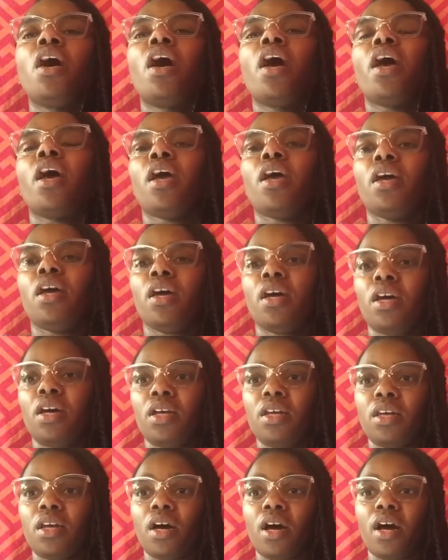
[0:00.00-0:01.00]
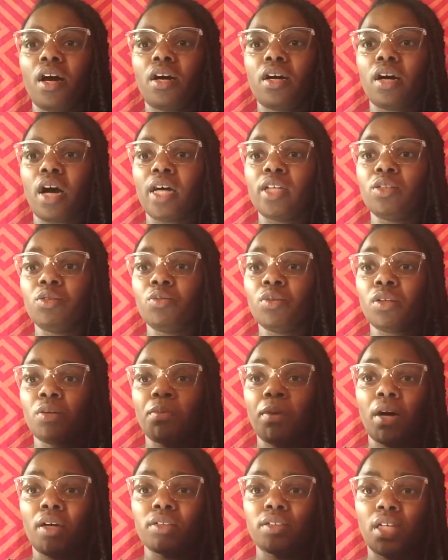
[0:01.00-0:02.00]
And I do want to
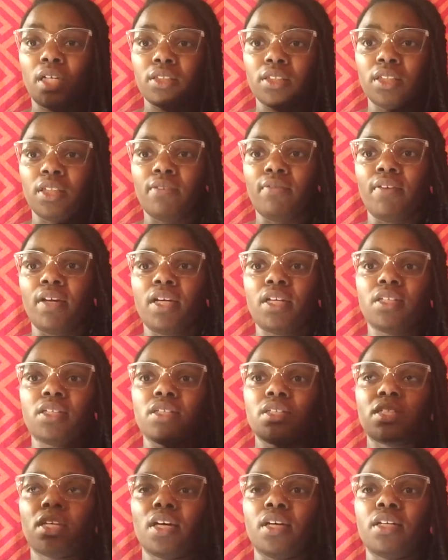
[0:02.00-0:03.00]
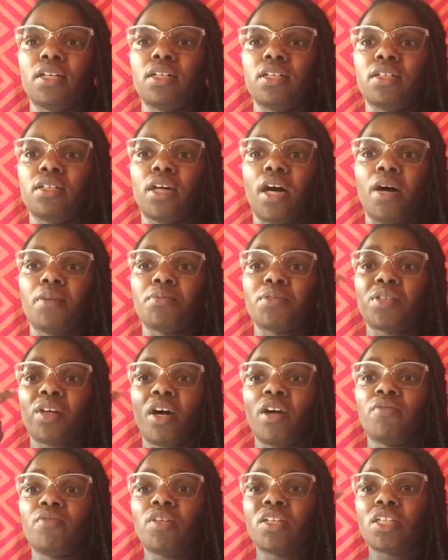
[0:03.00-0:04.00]
apologize in advance. I'm
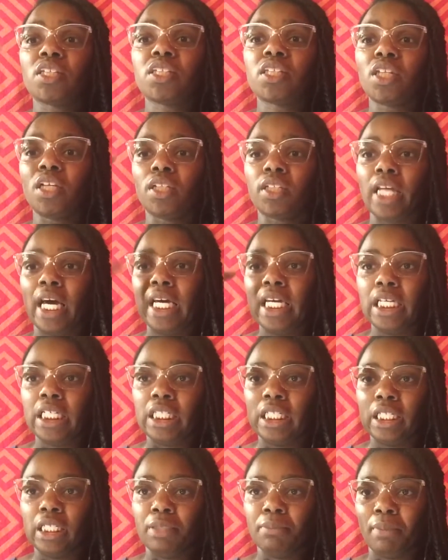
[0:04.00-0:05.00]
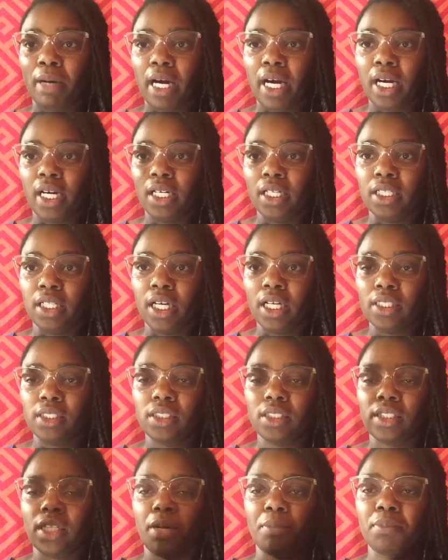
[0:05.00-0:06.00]
sorry if you can see the lighting in my
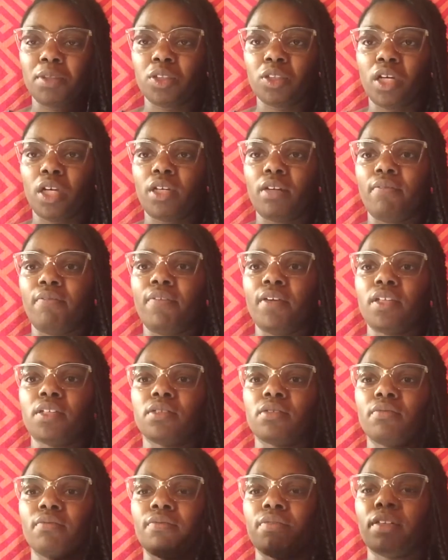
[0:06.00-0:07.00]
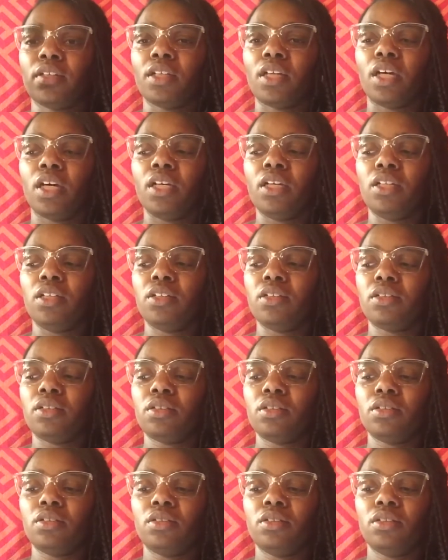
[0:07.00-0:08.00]
glasses. I've been trying to fix them for like
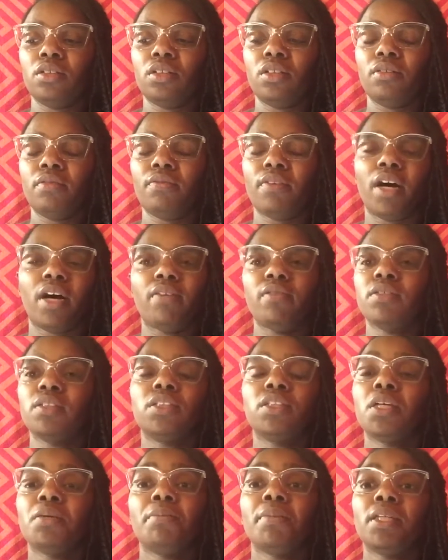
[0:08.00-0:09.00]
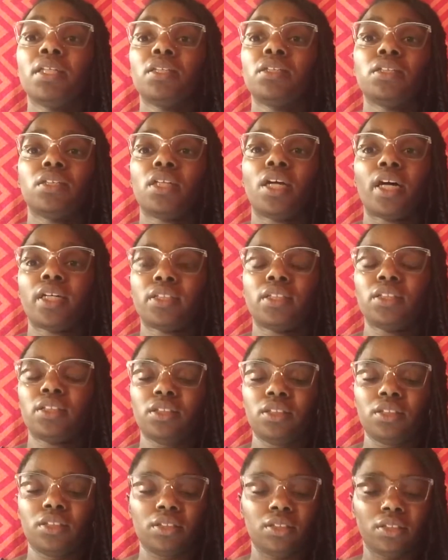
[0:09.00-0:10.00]
5 or 10 minutes and I
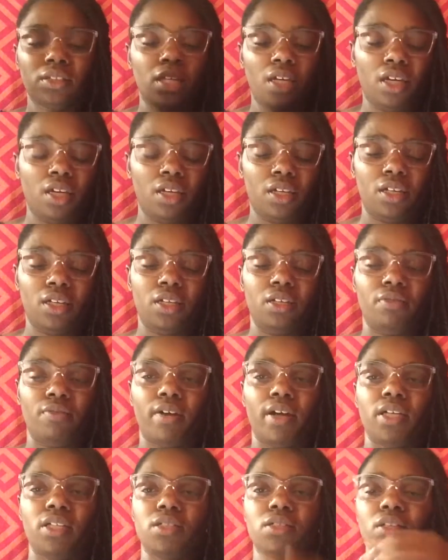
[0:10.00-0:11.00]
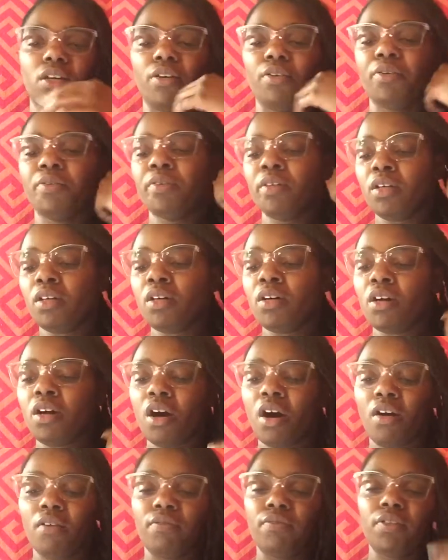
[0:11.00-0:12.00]
just can't get it right. So
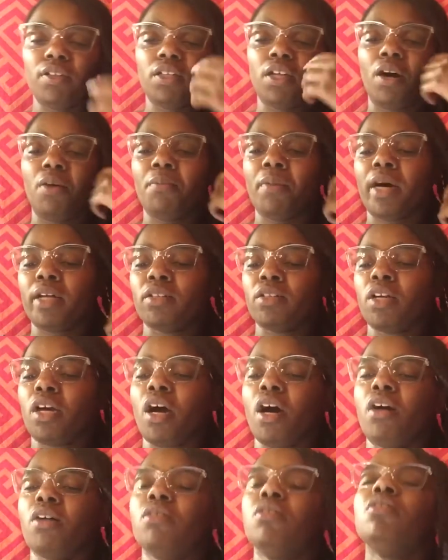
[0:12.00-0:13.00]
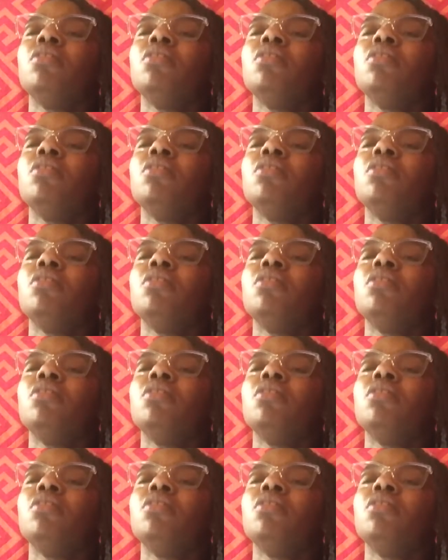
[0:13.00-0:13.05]
hopefully it don't bother y'all.